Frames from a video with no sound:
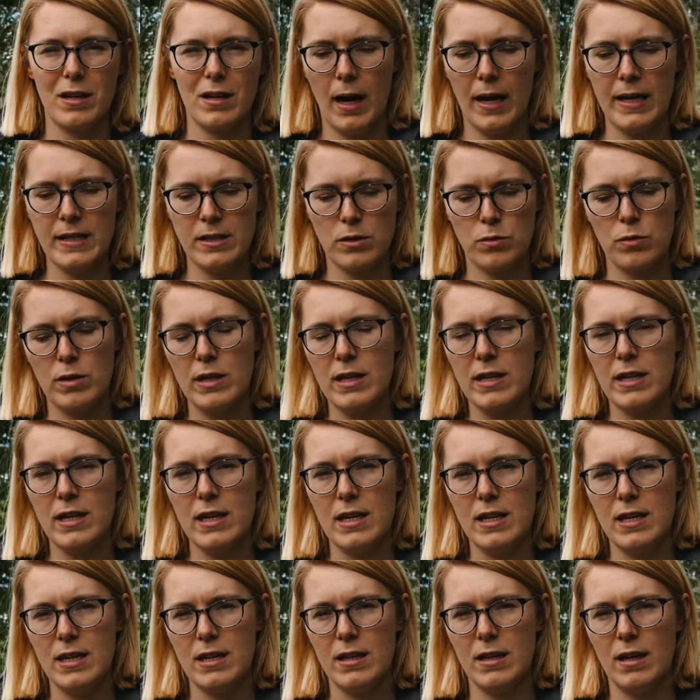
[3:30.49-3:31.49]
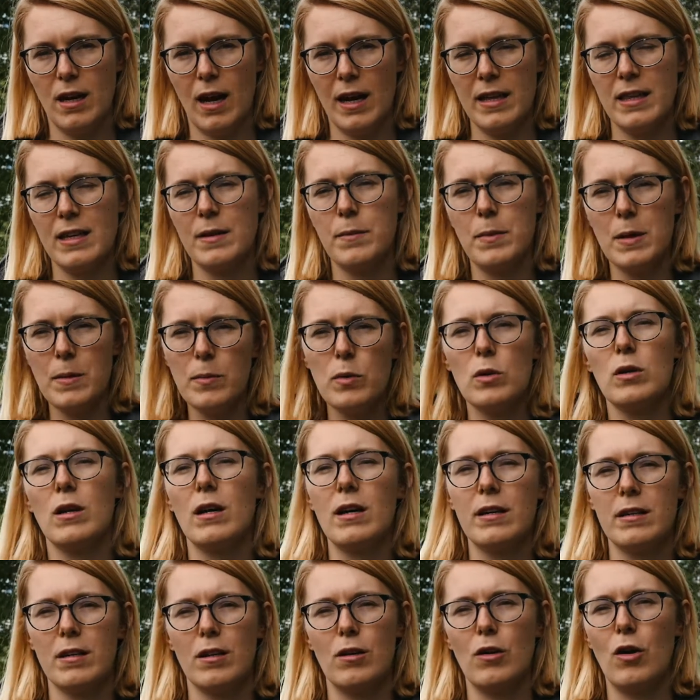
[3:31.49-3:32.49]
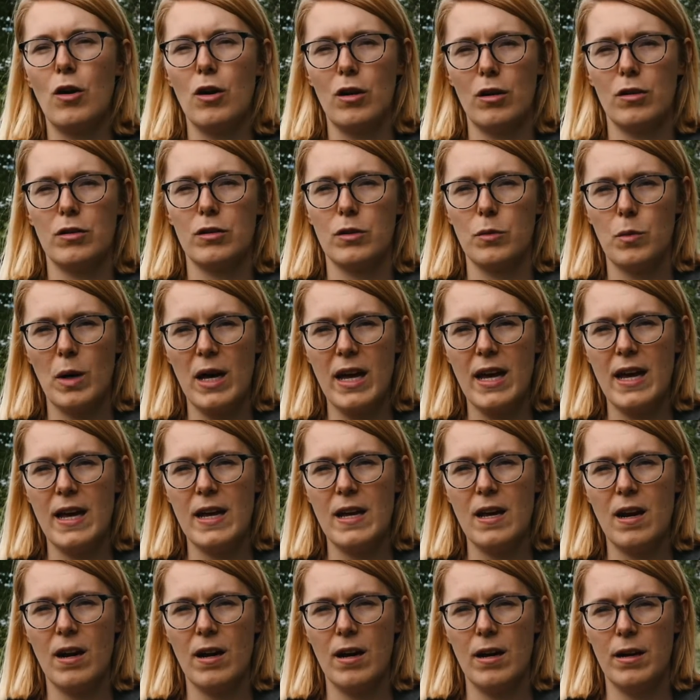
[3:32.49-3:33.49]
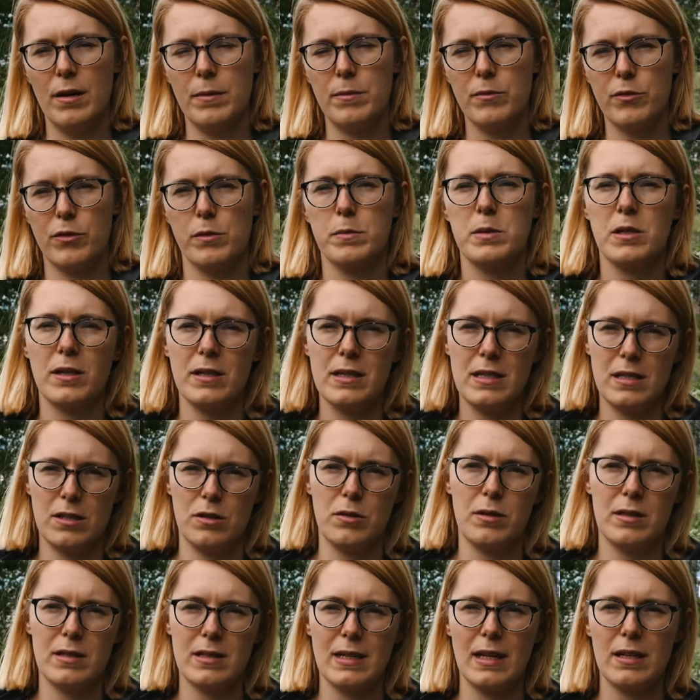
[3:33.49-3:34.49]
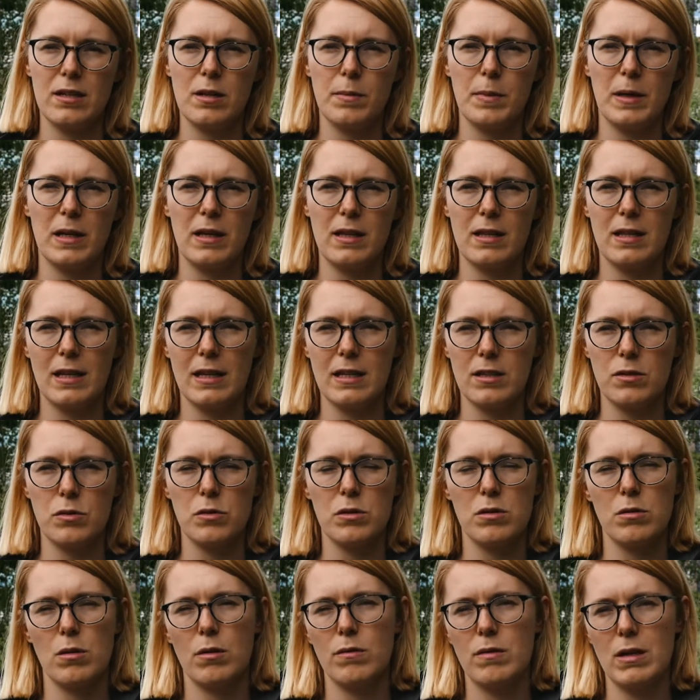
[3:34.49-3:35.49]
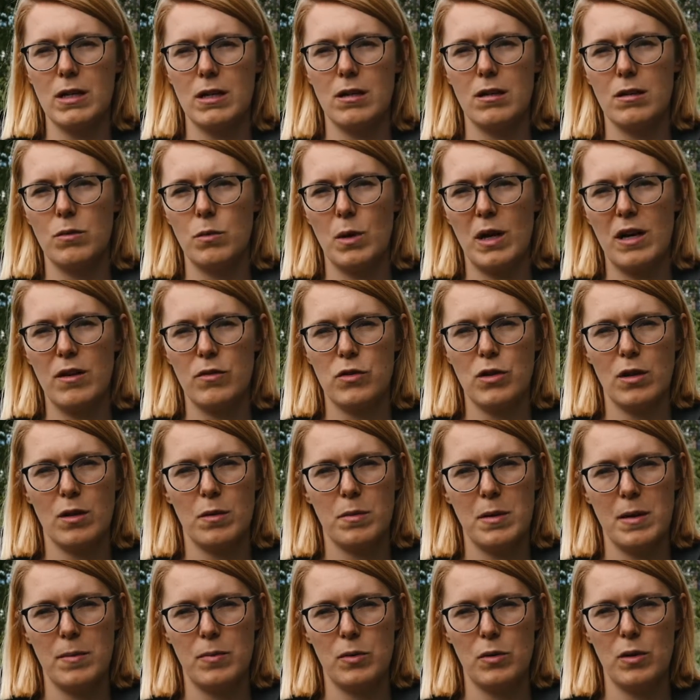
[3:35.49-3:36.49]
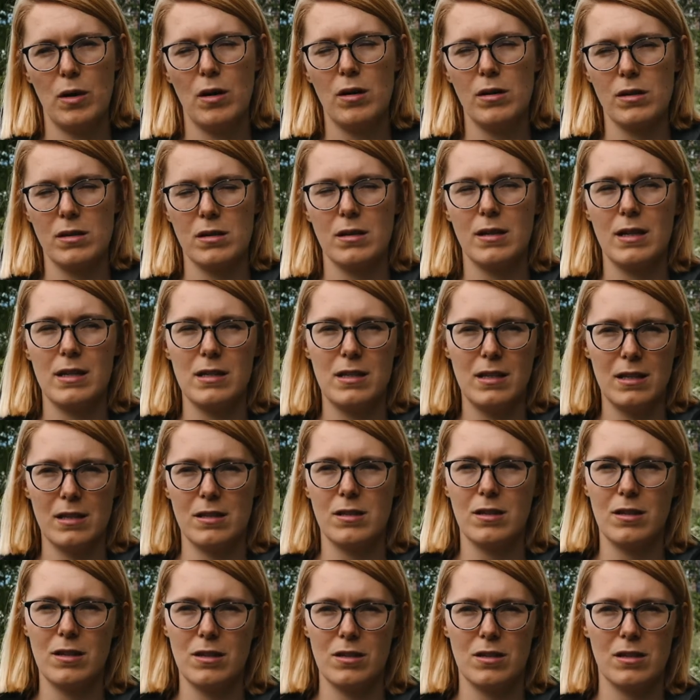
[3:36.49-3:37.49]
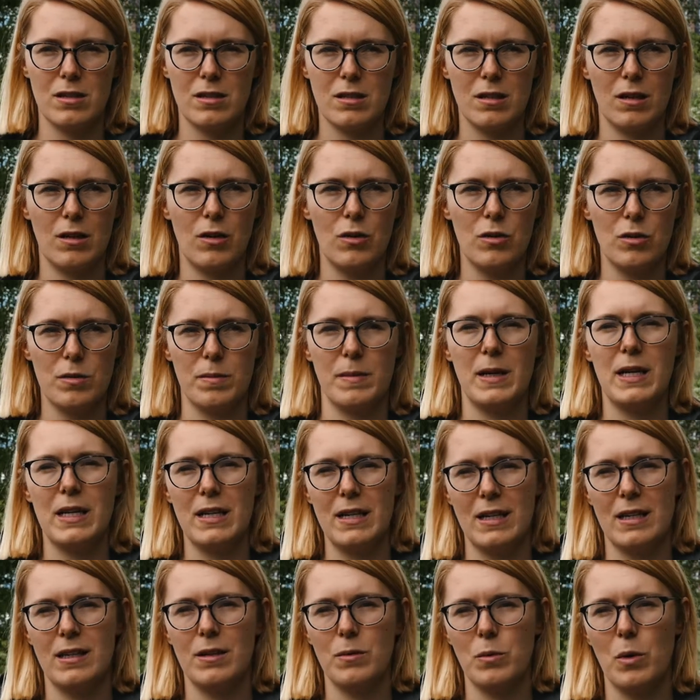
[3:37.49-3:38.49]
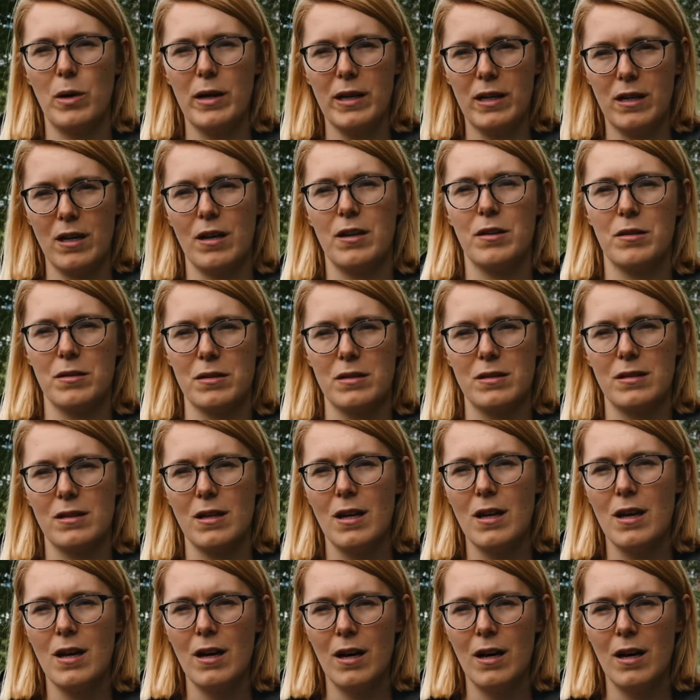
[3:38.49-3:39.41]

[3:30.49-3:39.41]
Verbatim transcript: It's really, I think people learn a lot along the way um, from scientists doing stand up, and I think it's also a really good way of showing people, oh, scientists aren't just the old men in white coats.